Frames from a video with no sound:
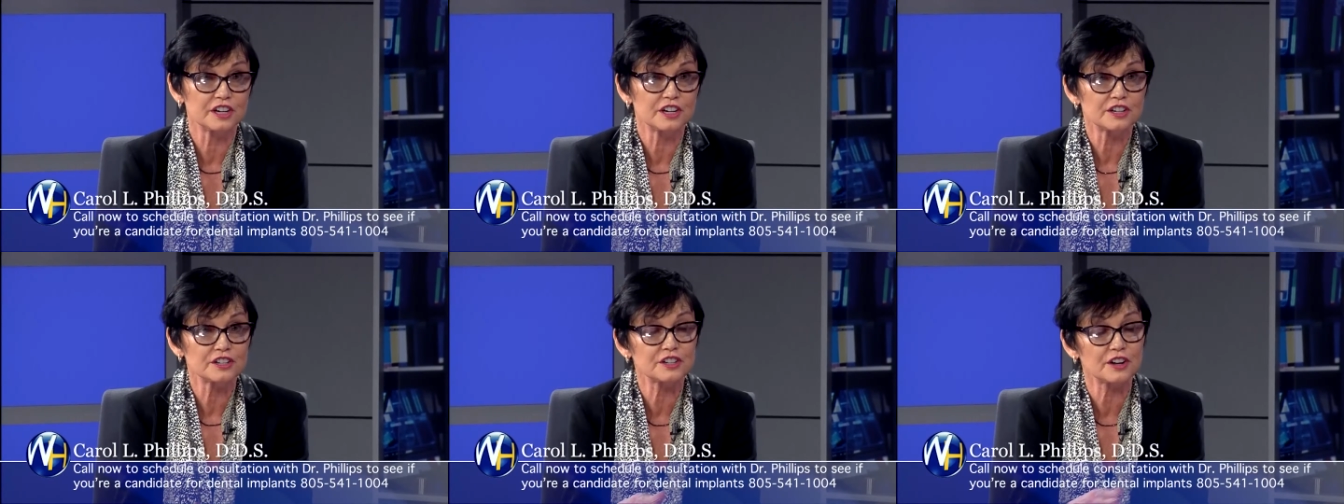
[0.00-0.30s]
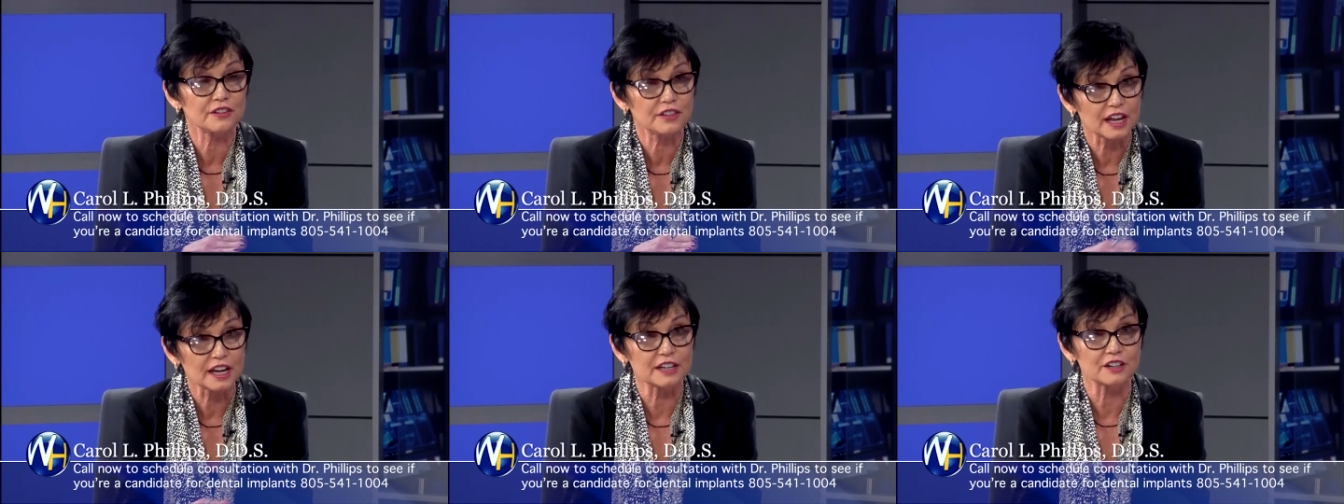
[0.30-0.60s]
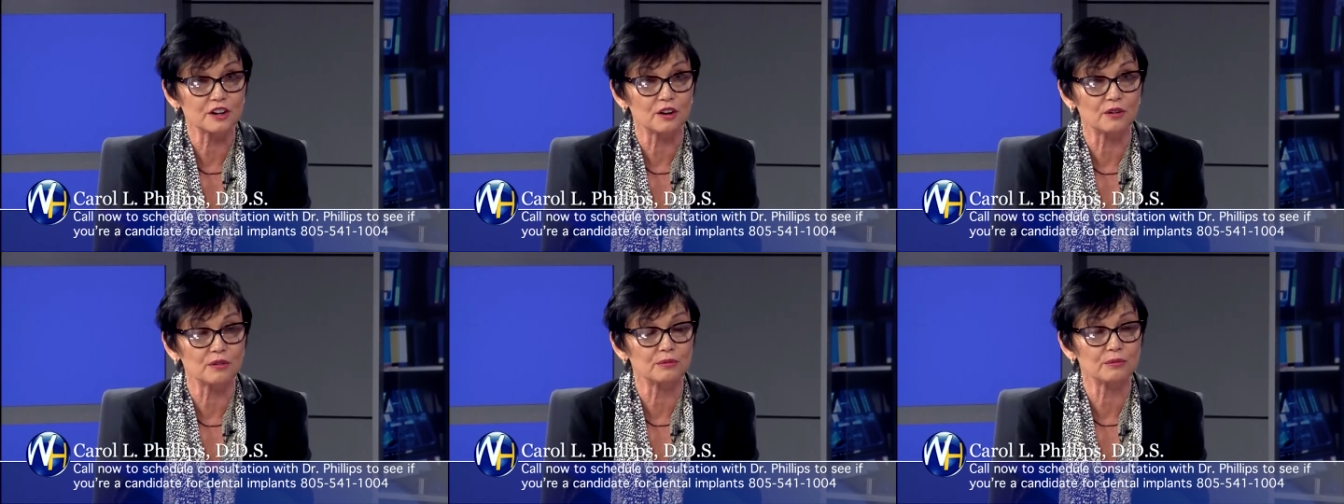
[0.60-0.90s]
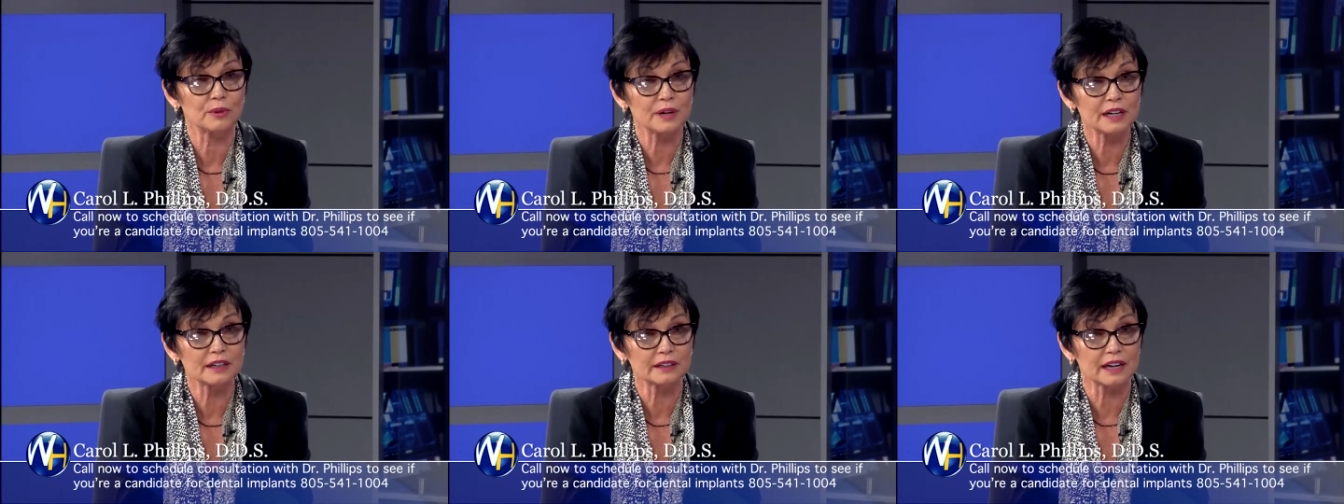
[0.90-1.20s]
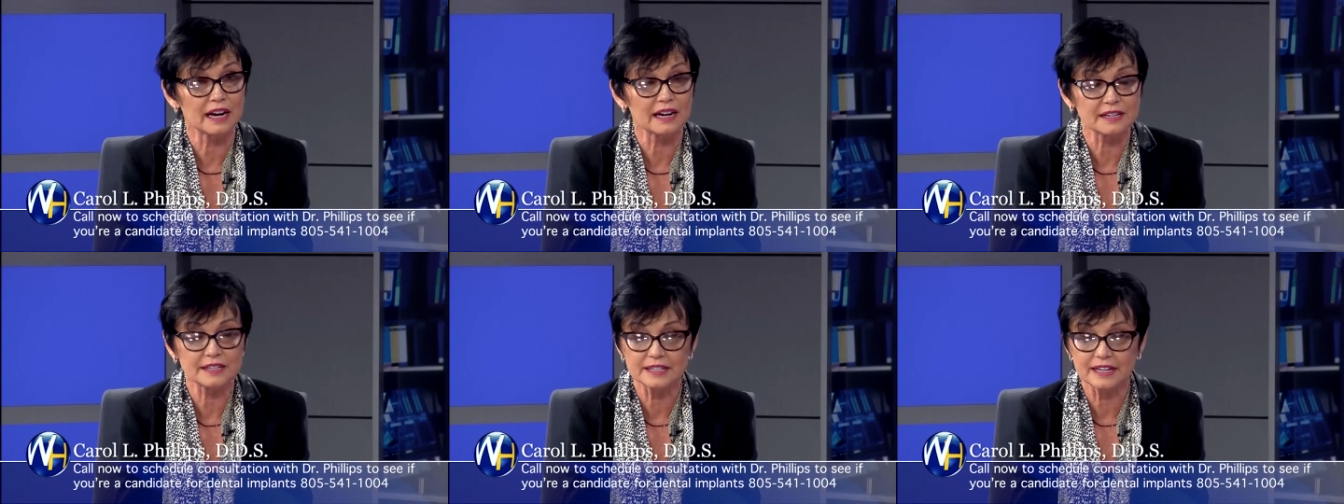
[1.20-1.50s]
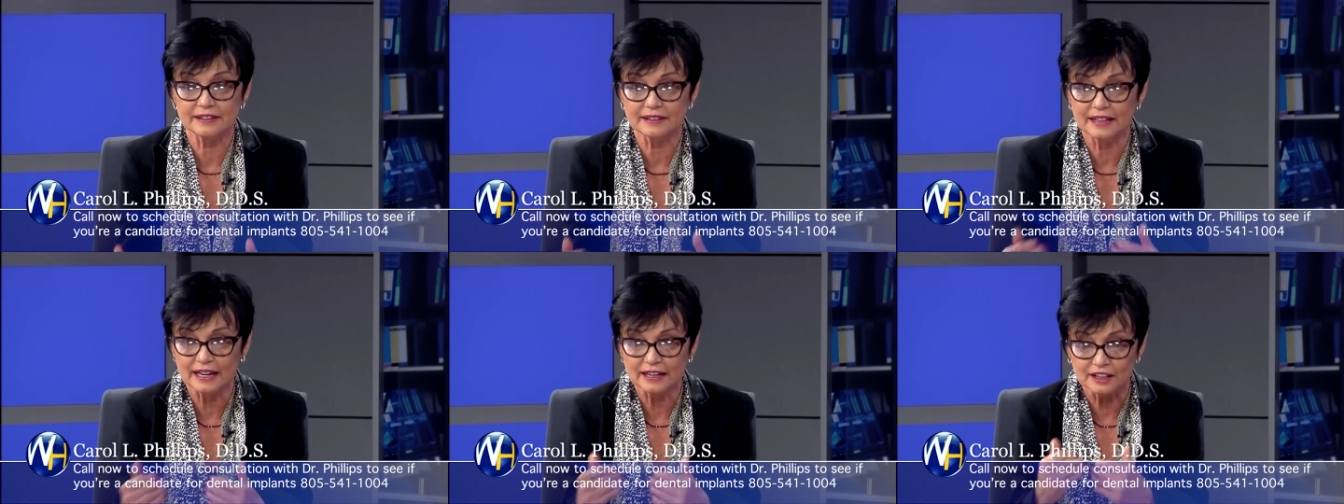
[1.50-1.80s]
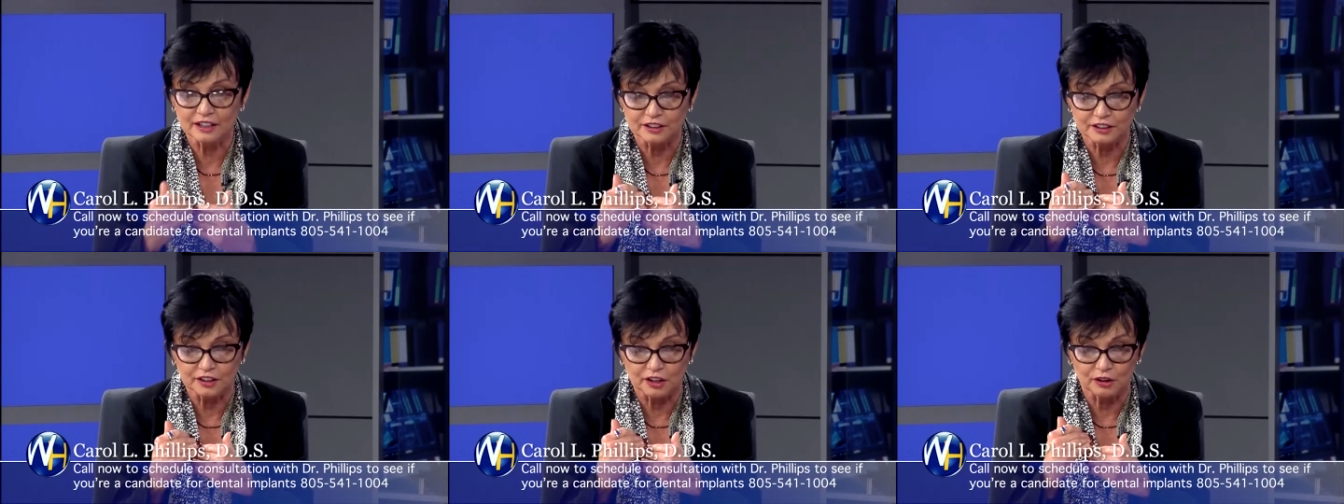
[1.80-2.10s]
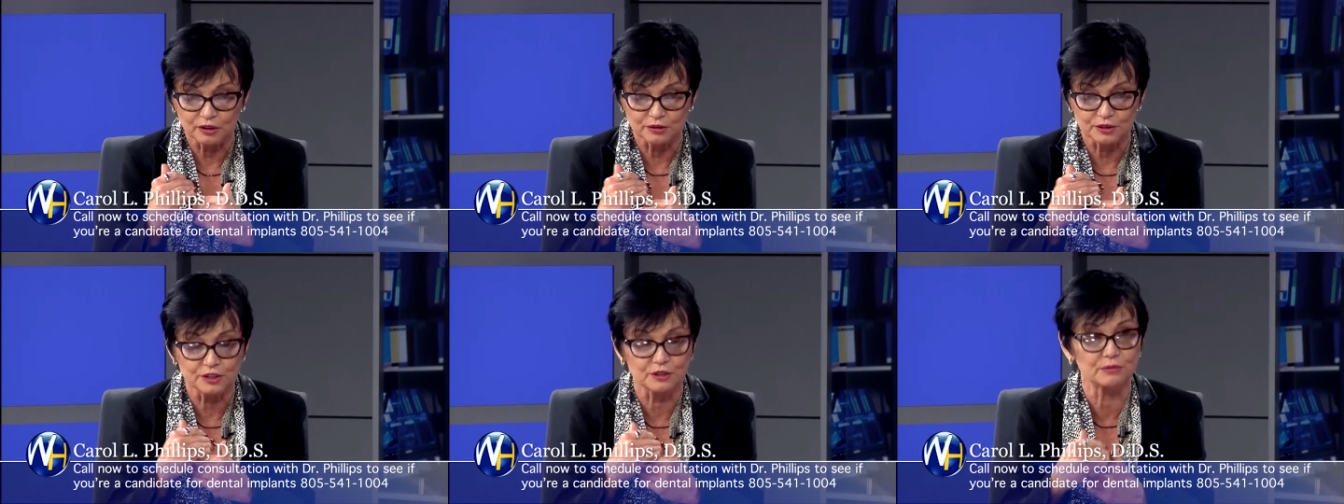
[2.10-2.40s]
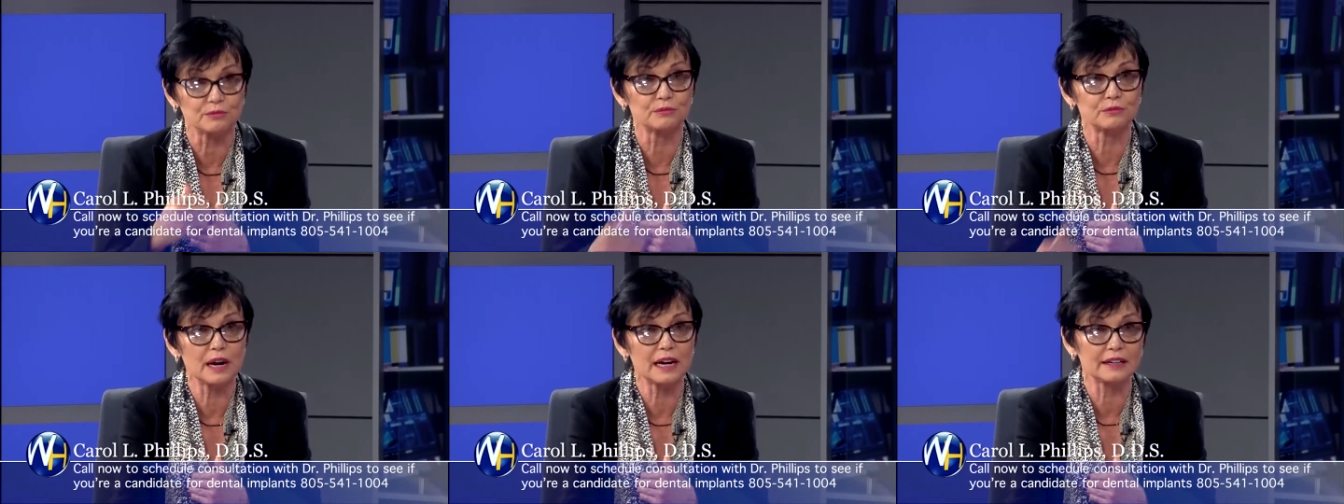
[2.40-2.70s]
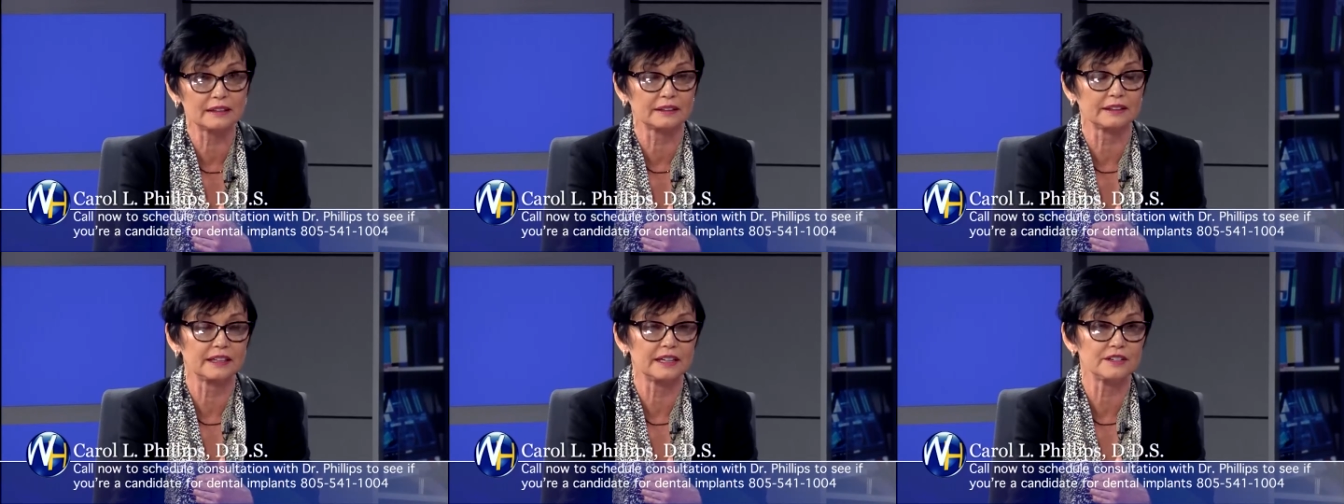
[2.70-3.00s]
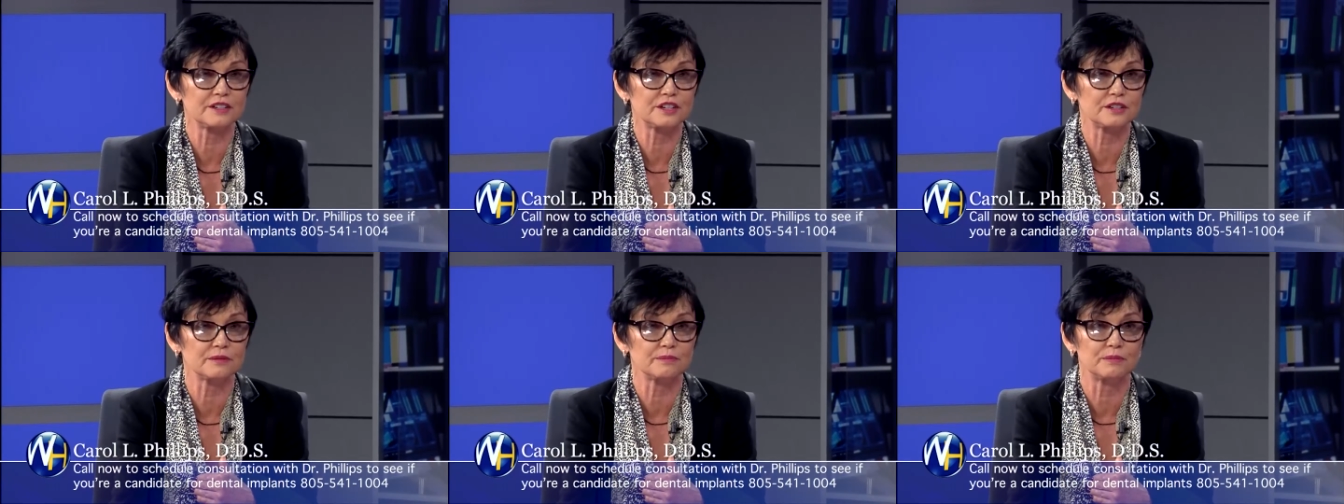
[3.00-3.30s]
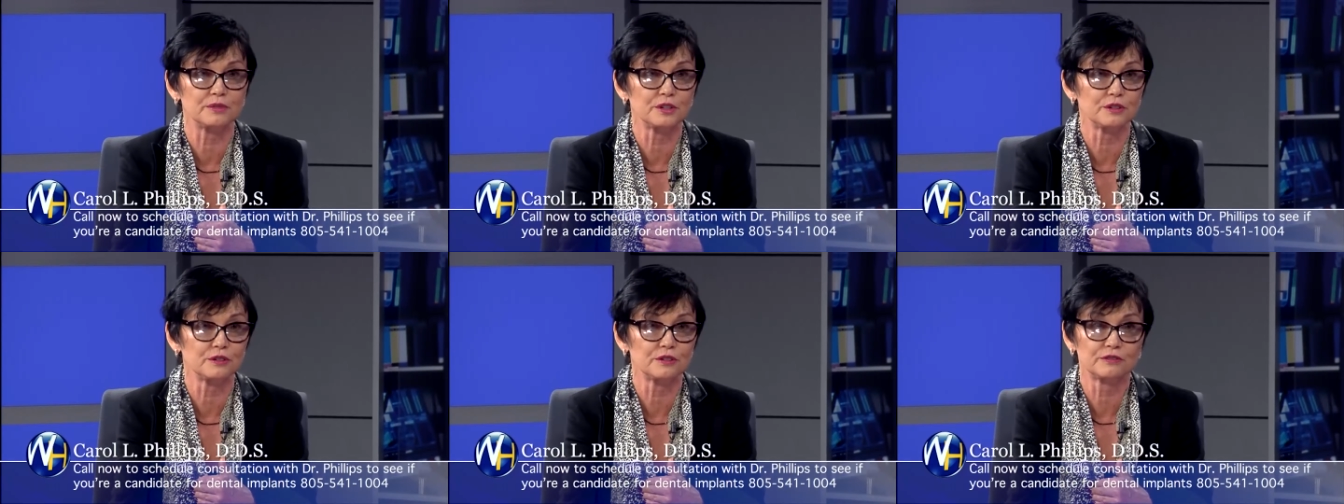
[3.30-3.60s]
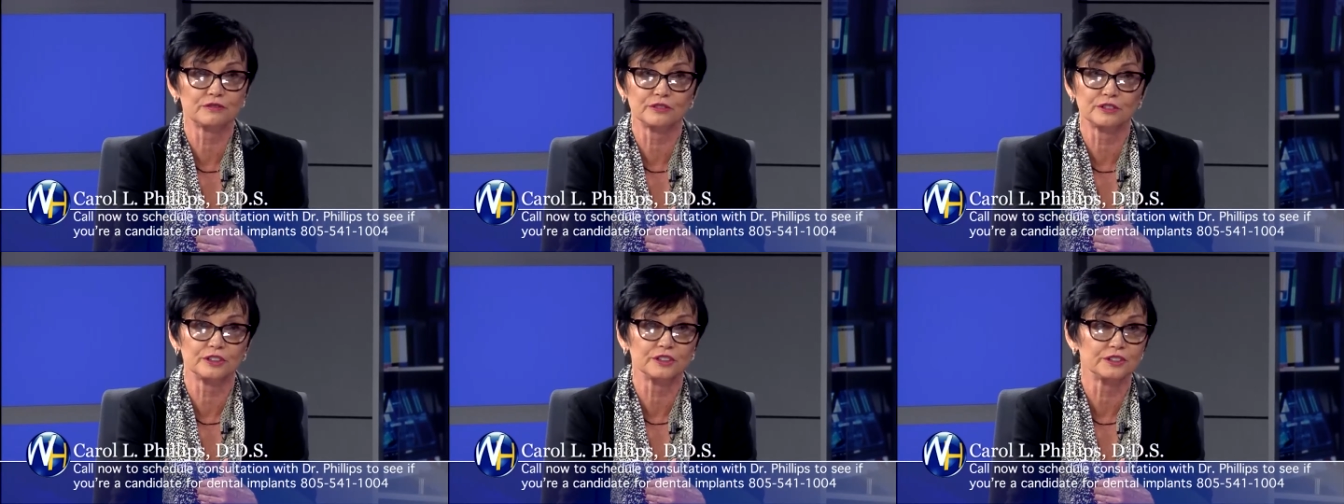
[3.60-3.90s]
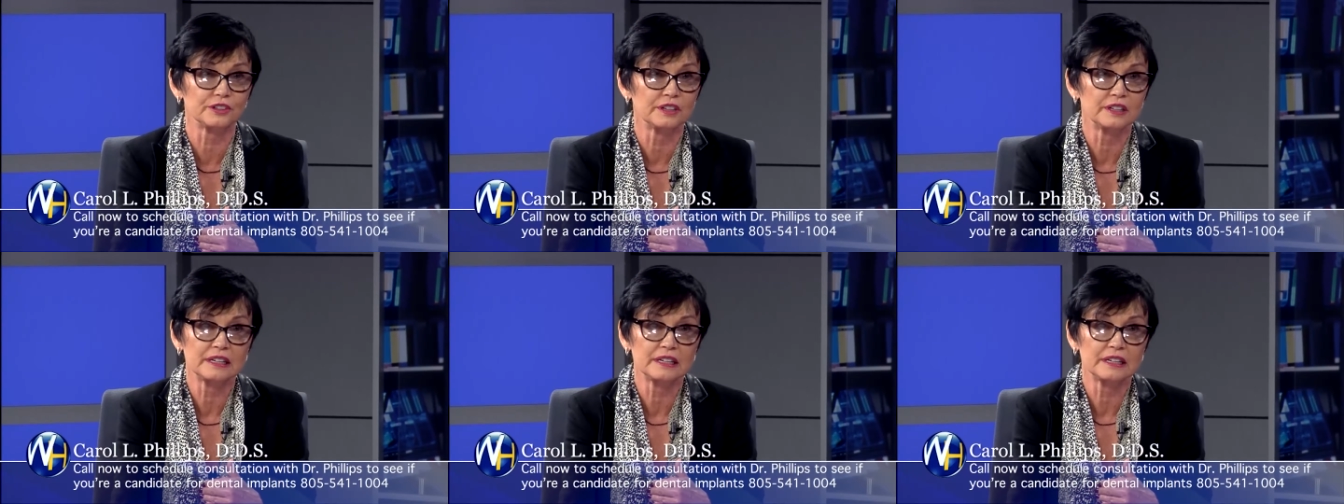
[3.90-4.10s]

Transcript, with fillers: So they don't realize that they could go directly to beautiful